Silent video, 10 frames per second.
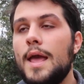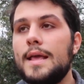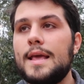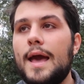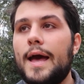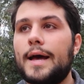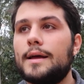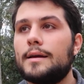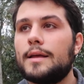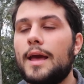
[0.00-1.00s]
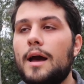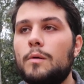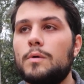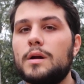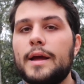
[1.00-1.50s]
Yeah,
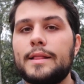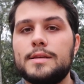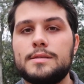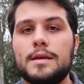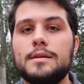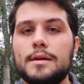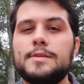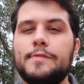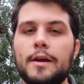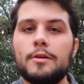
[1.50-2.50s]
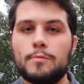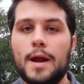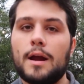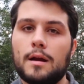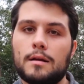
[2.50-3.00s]
we're at this, it's very
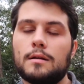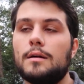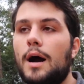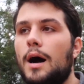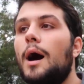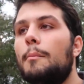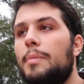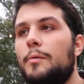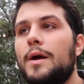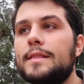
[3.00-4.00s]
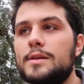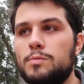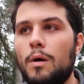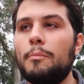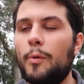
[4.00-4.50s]
rare, but we're at this
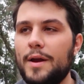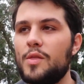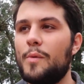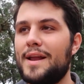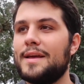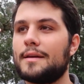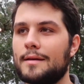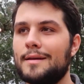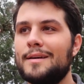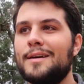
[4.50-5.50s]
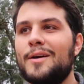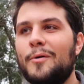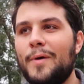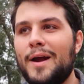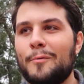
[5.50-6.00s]
one point in the wedding
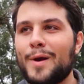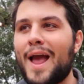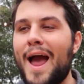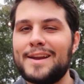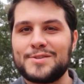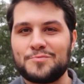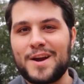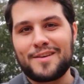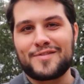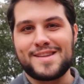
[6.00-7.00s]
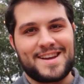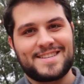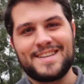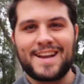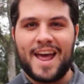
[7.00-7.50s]
where we're kind of just waiting for the
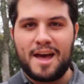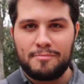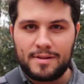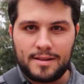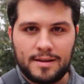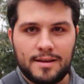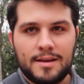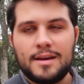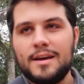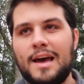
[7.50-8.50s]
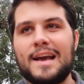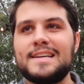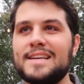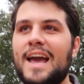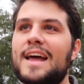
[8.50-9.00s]
next thing to happen. I
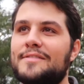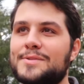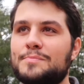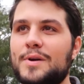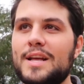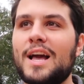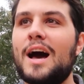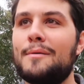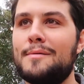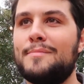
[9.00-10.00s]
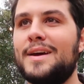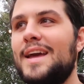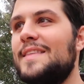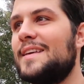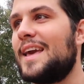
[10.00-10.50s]
guess it kind of is pretty common, but
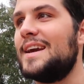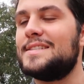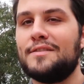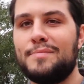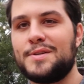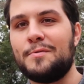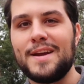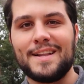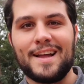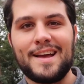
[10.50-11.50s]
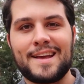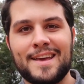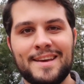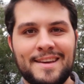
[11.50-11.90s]
in the case of between like